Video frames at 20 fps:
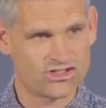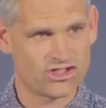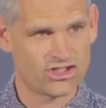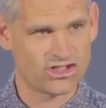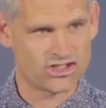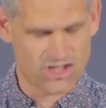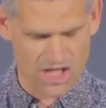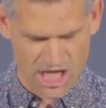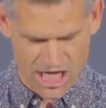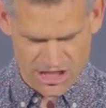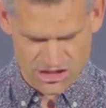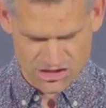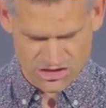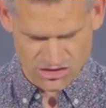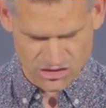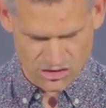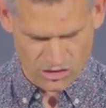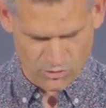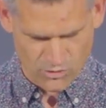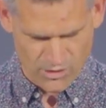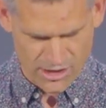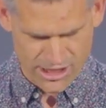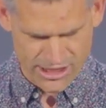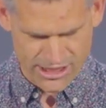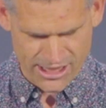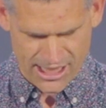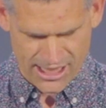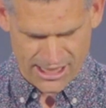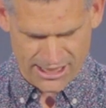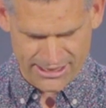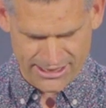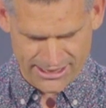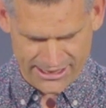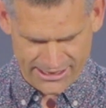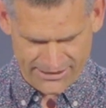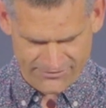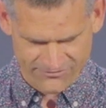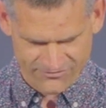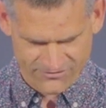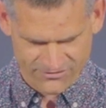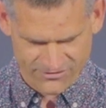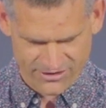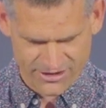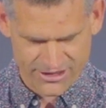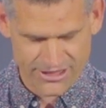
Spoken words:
to a change in the way I live.